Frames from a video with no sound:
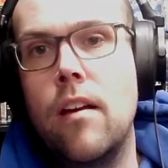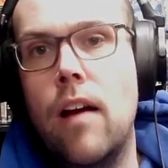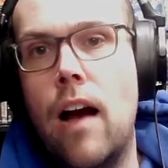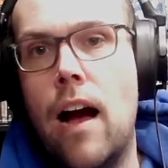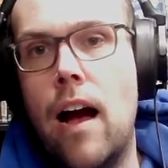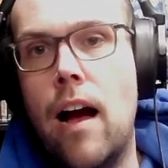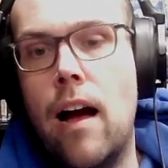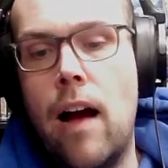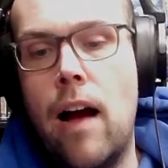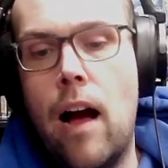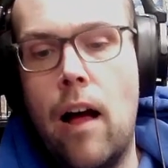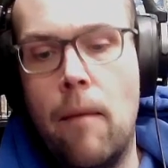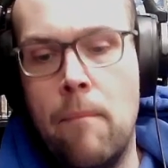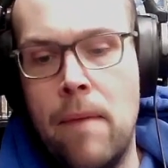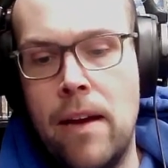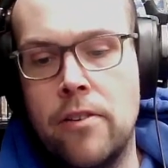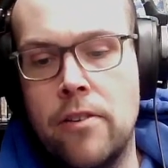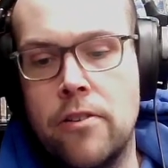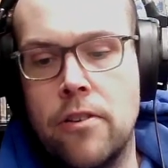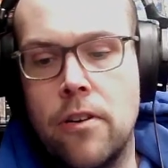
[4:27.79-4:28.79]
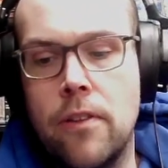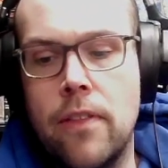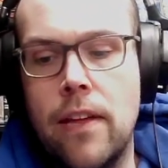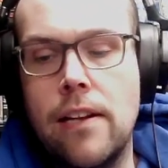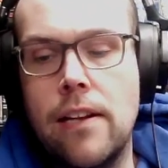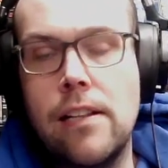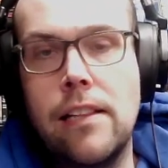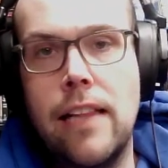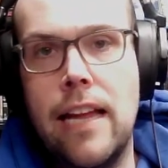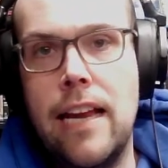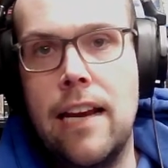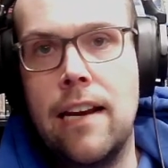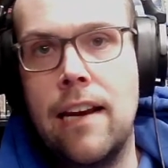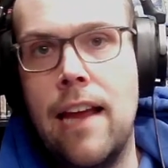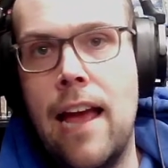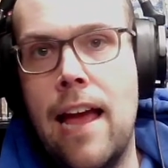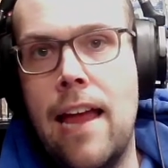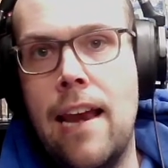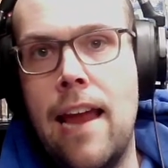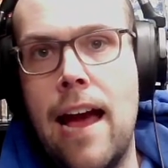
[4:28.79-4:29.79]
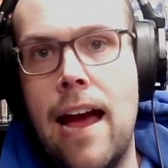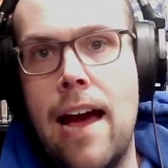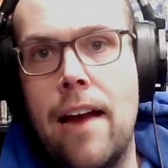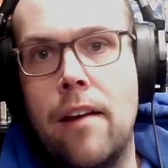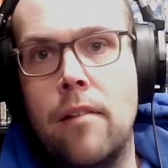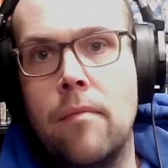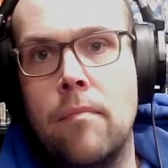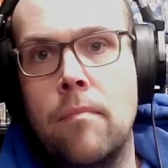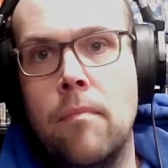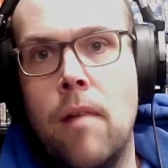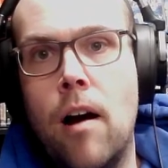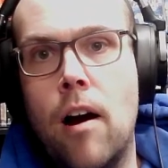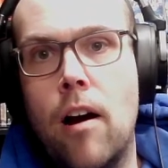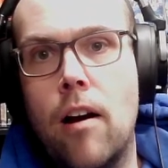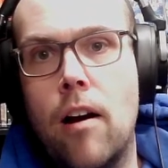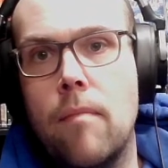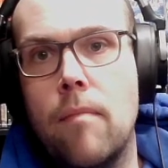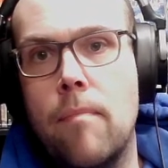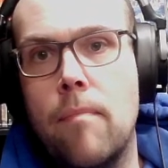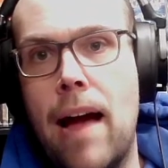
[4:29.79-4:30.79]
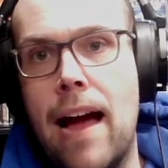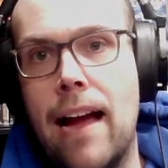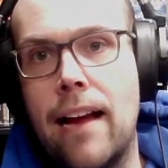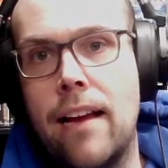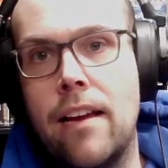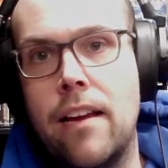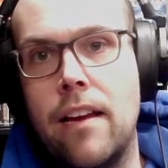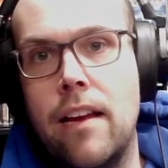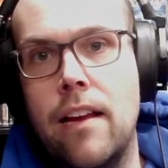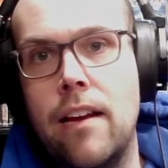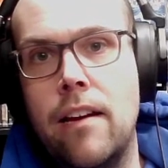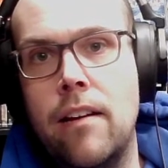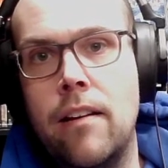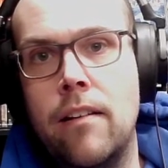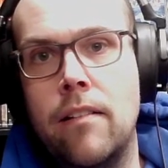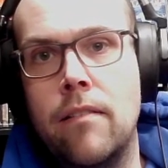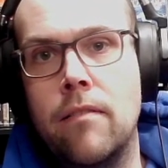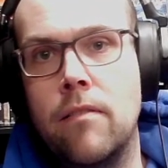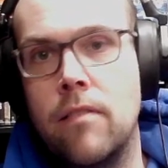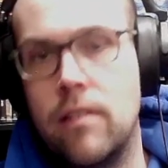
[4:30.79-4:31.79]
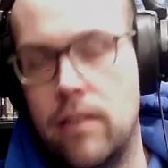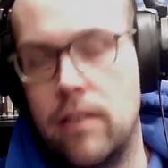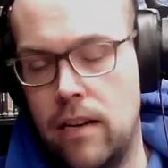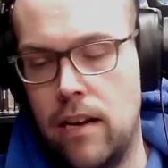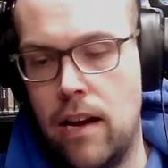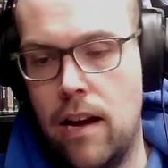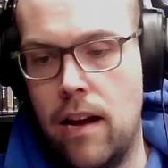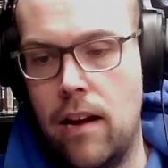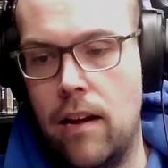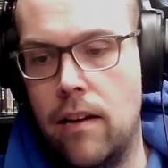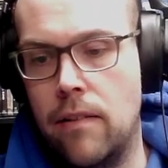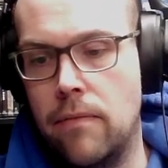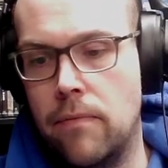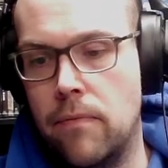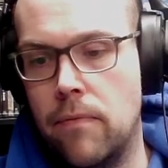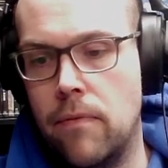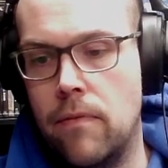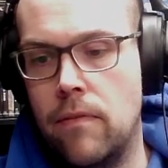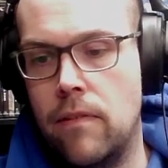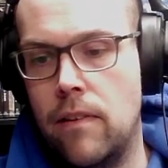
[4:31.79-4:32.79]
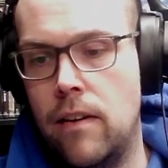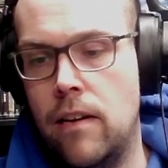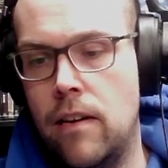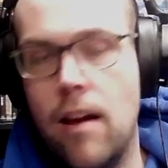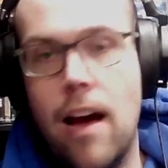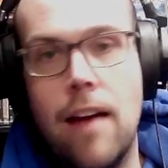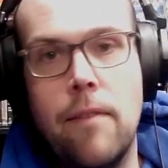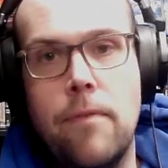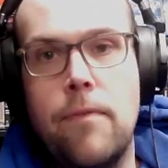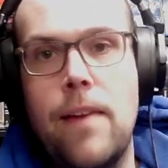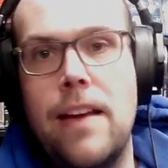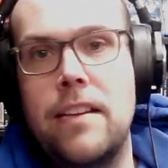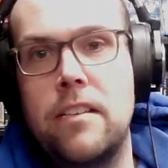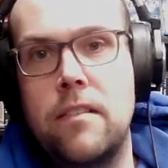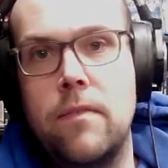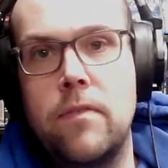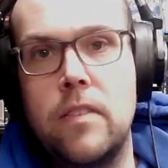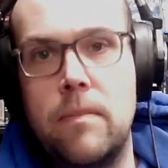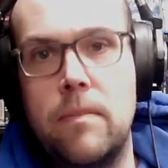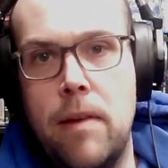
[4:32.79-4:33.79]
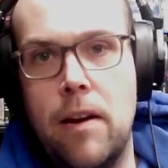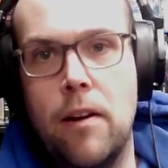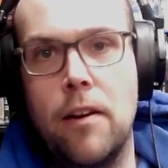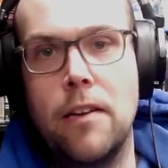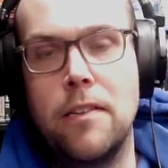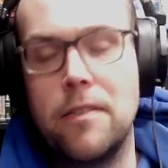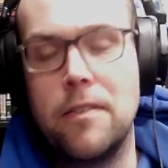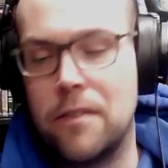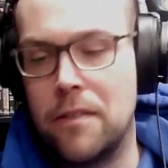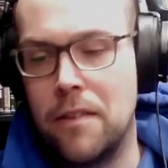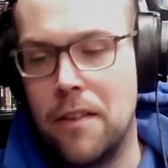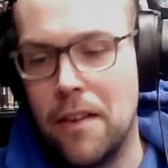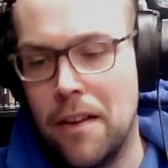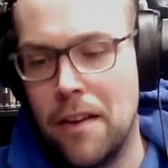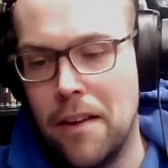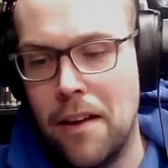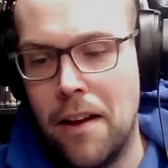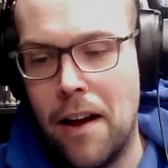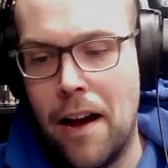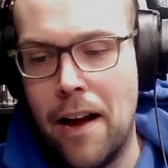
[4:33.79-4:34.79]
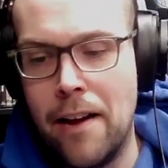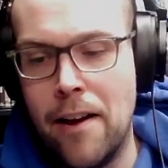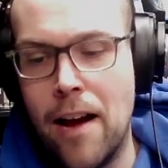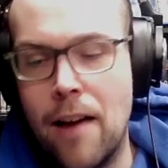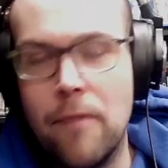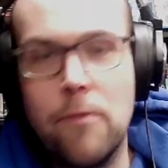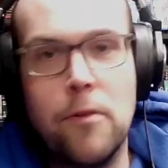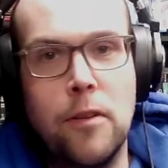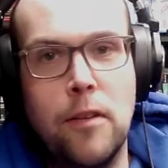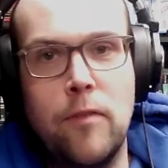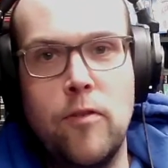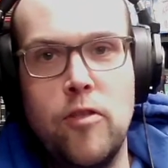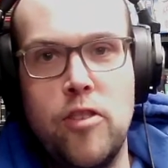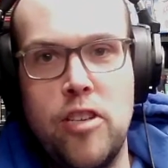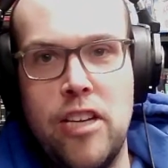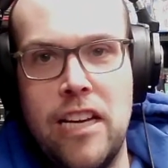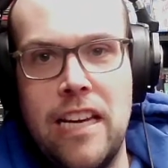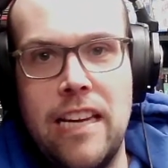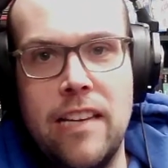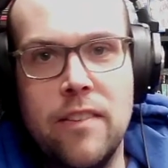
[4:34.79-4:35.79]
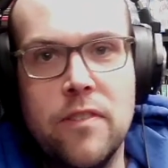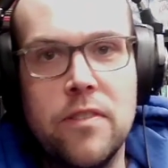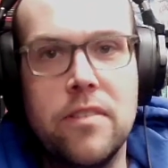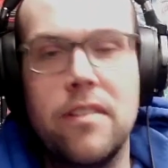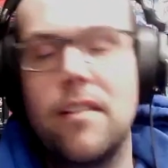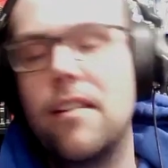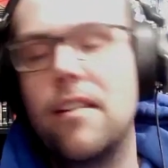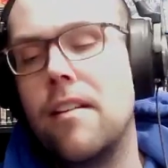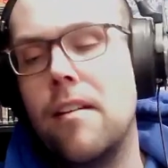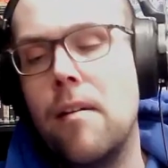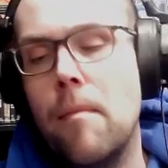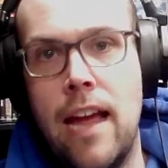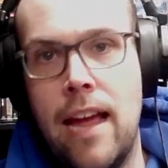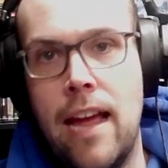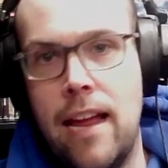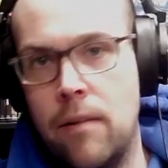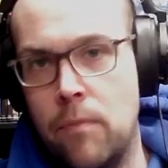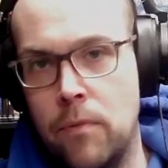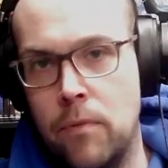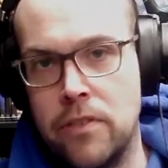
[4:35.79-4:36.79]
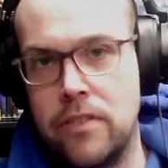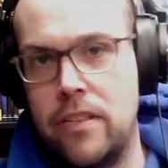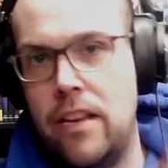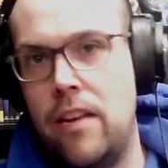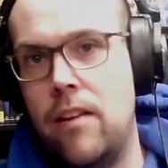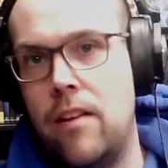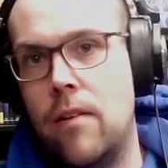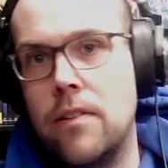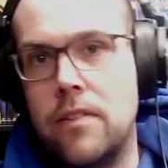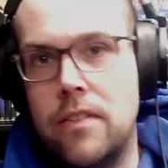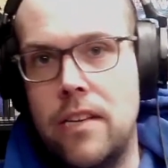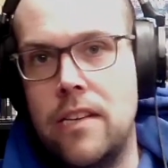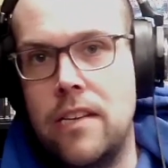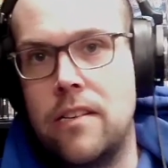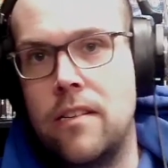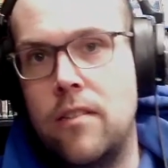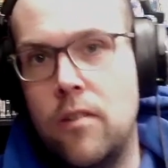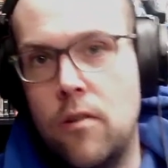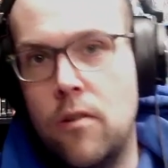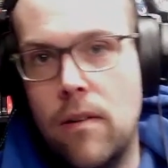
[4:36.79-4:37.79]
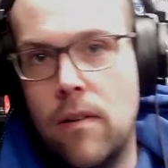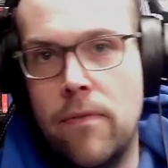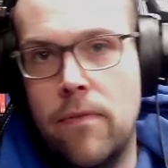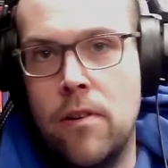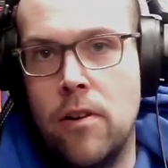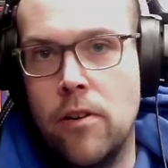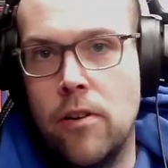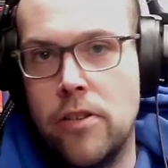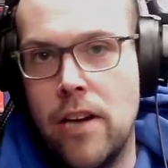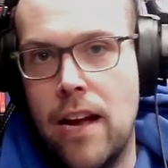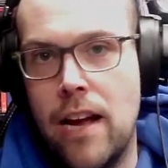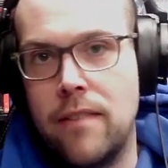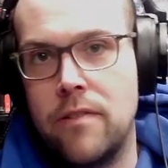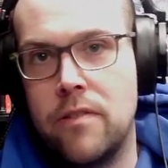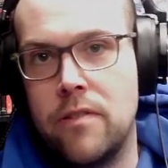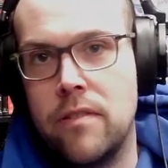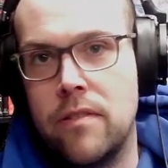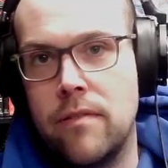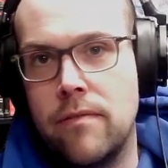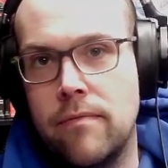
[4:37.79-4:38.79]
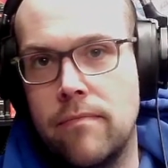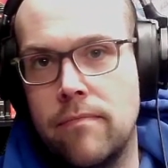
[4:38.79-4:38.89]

Uh, I'll make sure that Clayton and Adam are back in uh, not festive spirits uh, not full of cheese. And we'll see you at season two of the Nerd Chats.